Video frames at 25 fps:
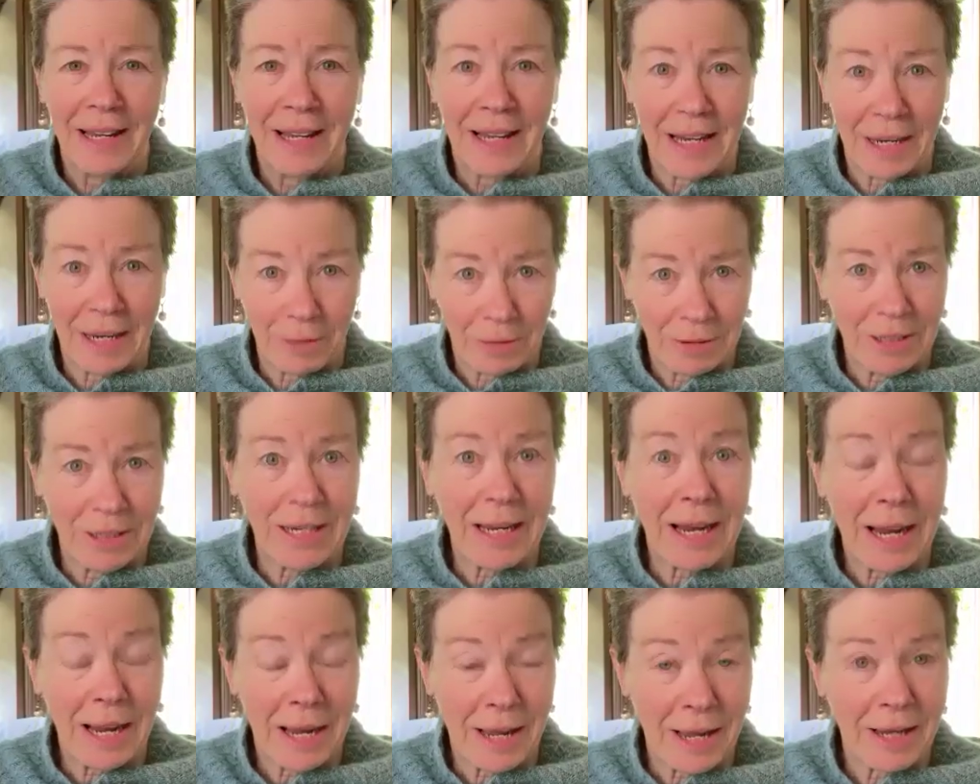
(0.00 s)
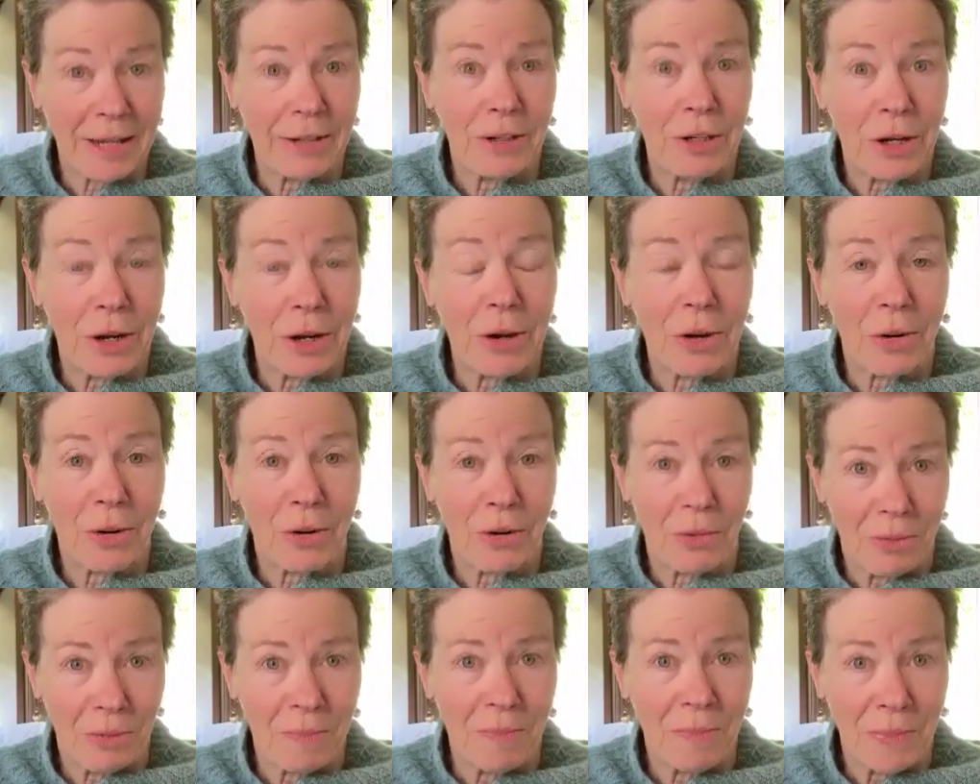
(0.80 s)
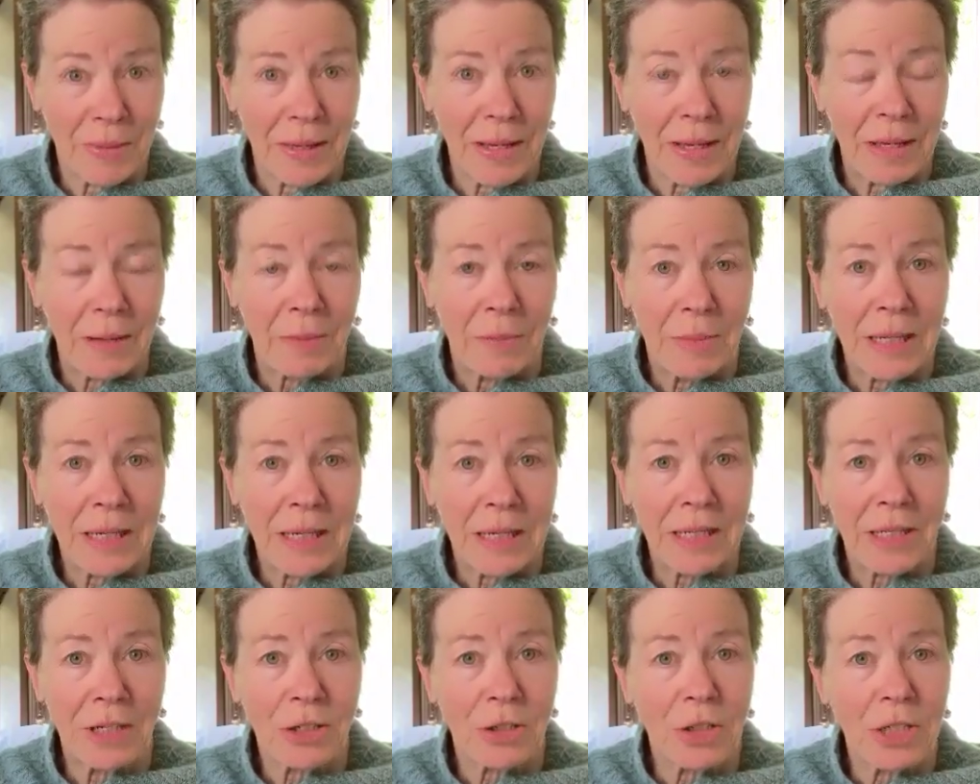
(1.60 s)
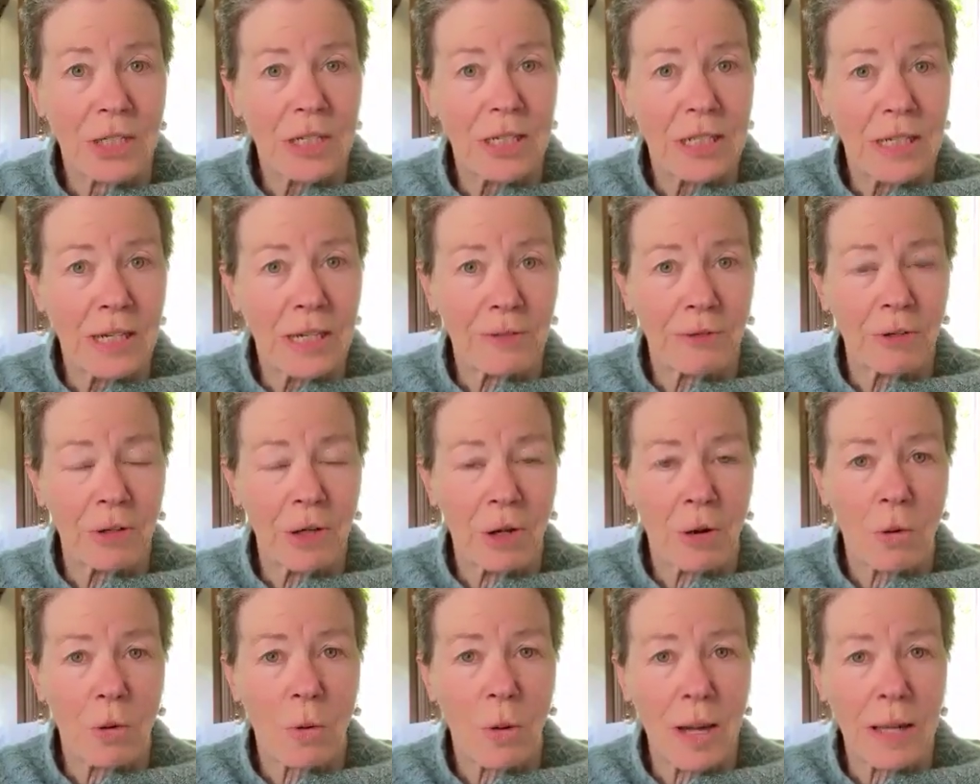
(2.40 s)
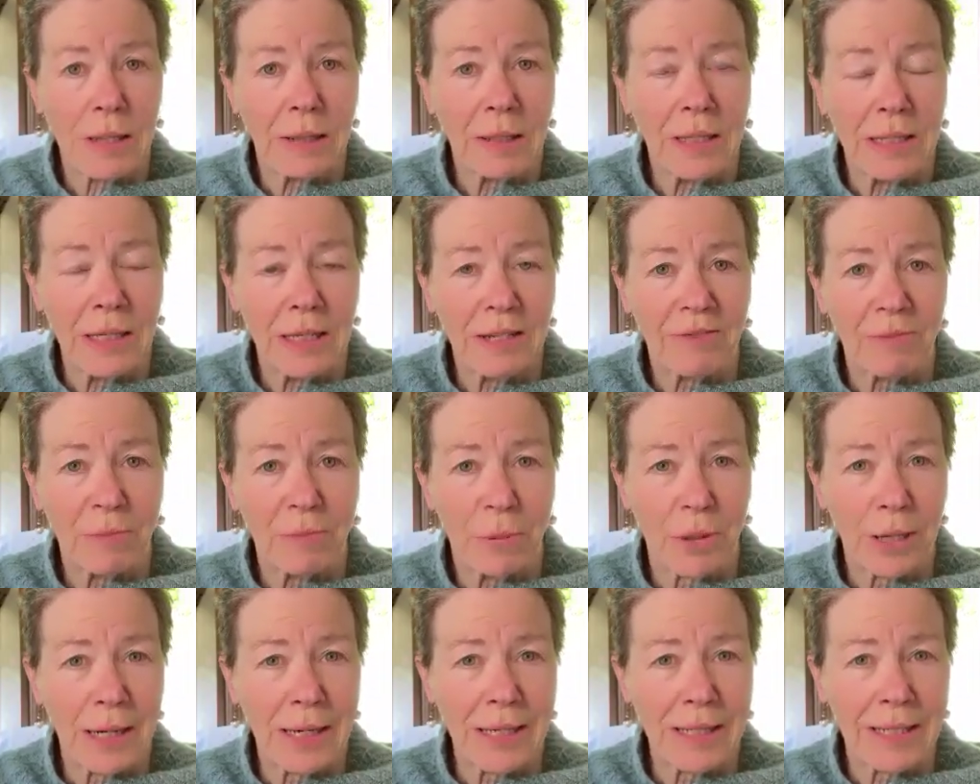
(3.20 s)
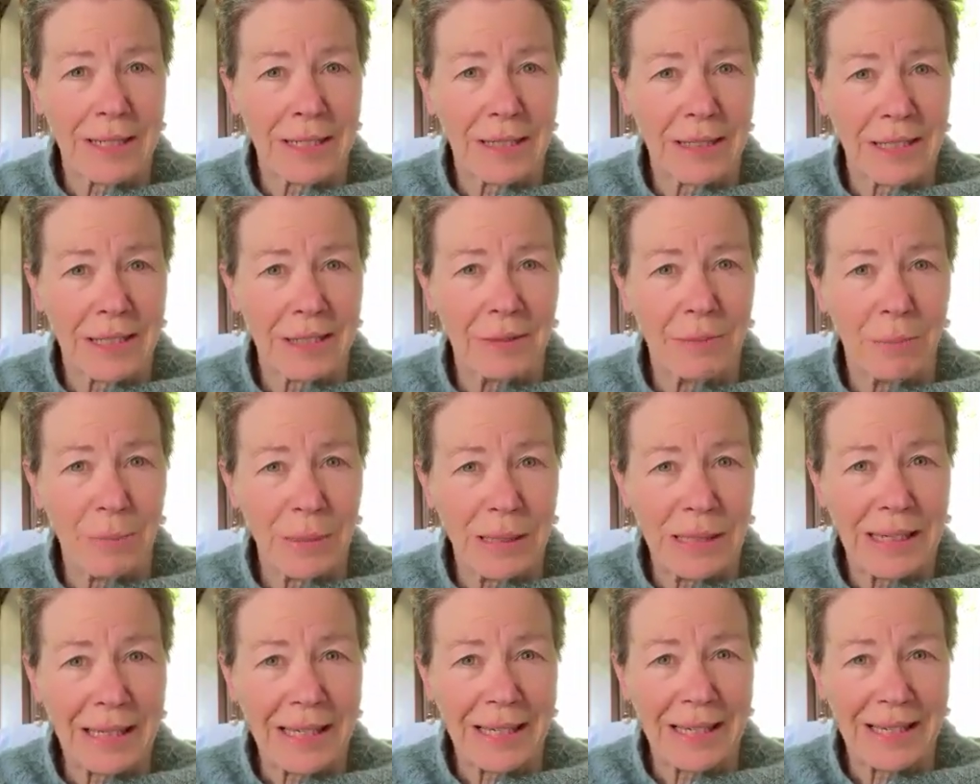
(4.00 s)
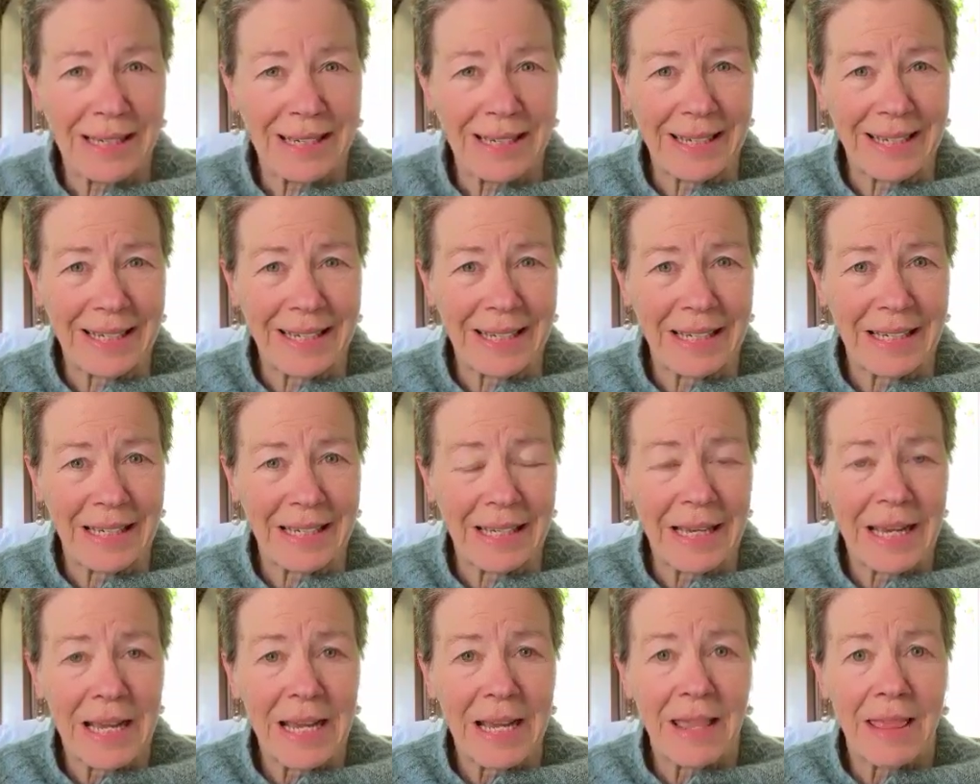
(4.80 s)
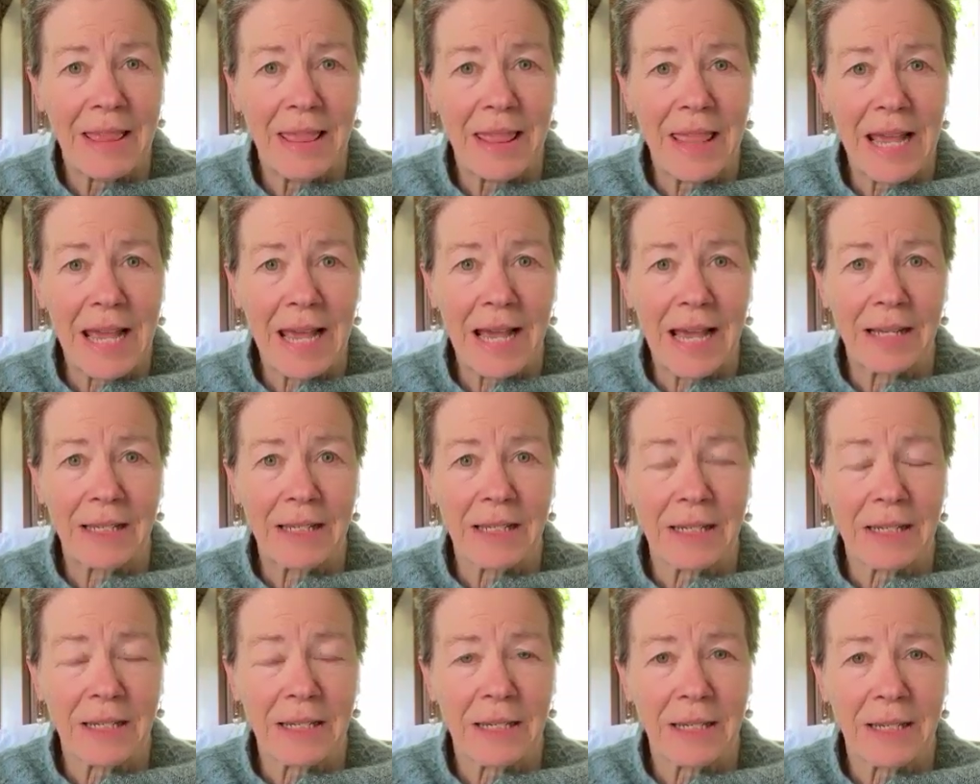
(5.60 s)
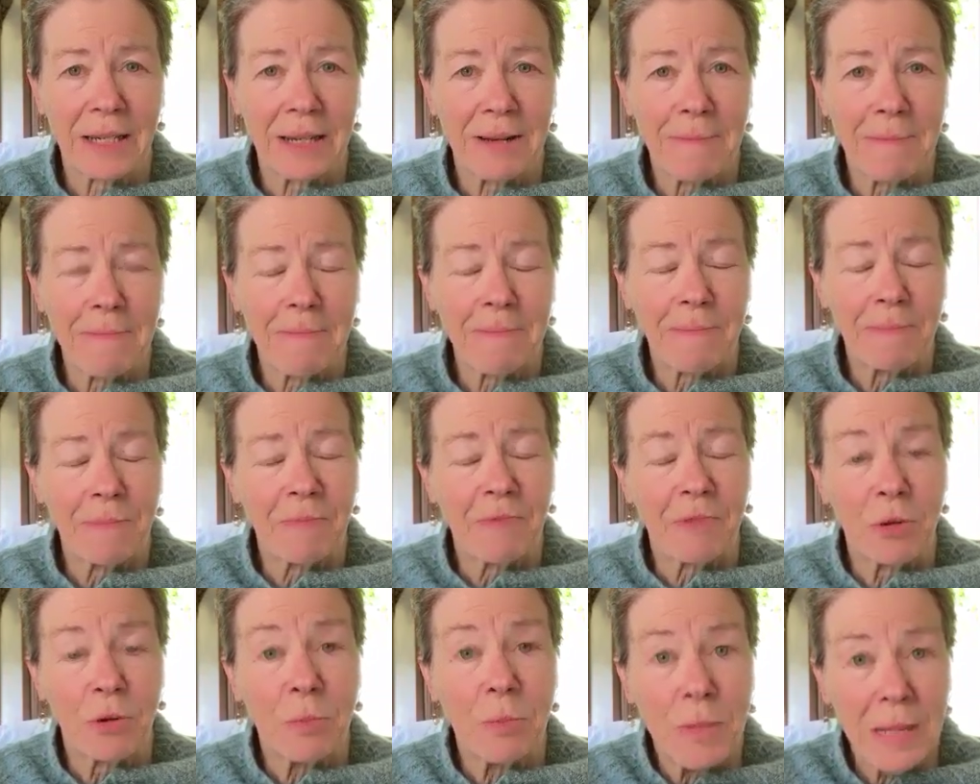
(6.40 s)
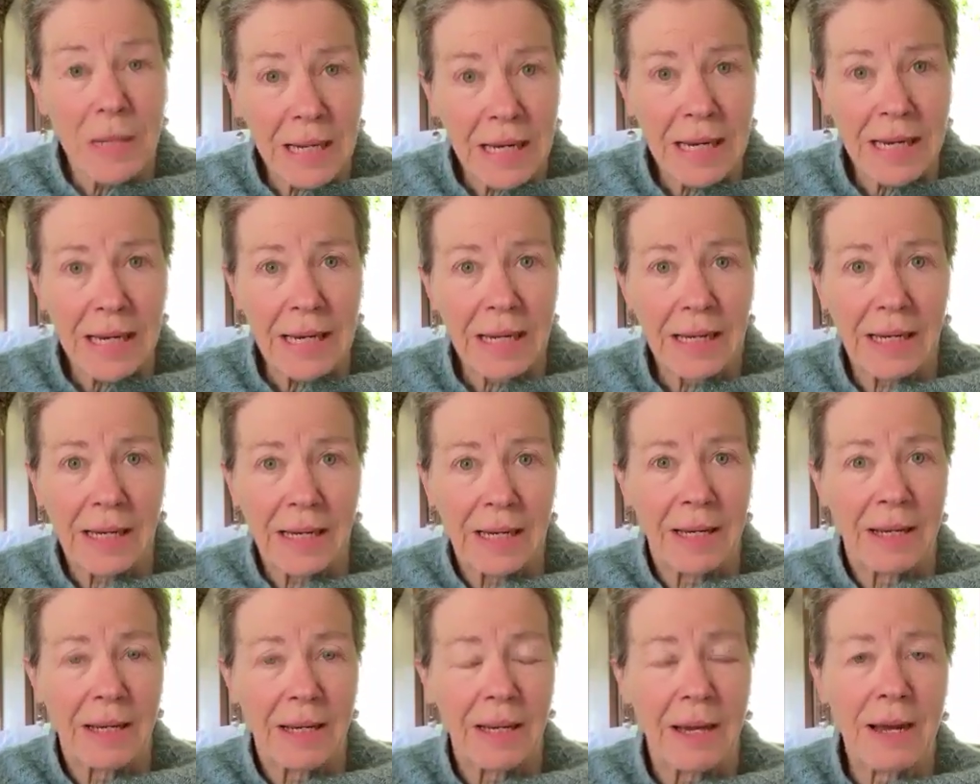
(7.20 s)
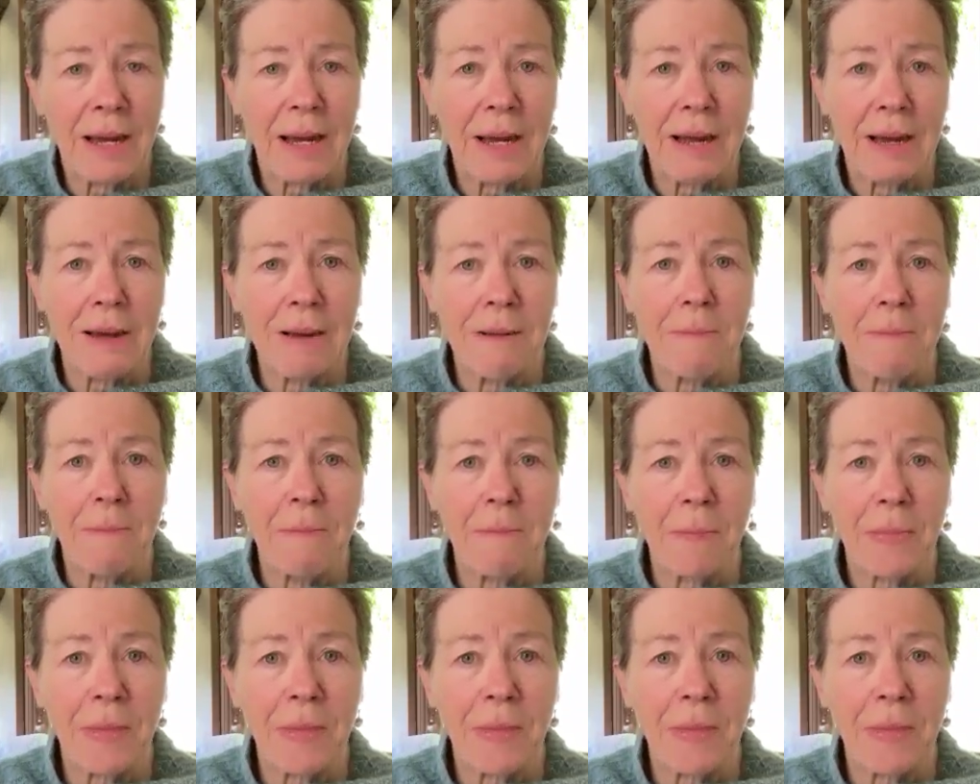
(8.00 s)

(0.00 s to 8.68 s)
And I went, yeah, I know, because there's a different quality of presence and being that's, for me, a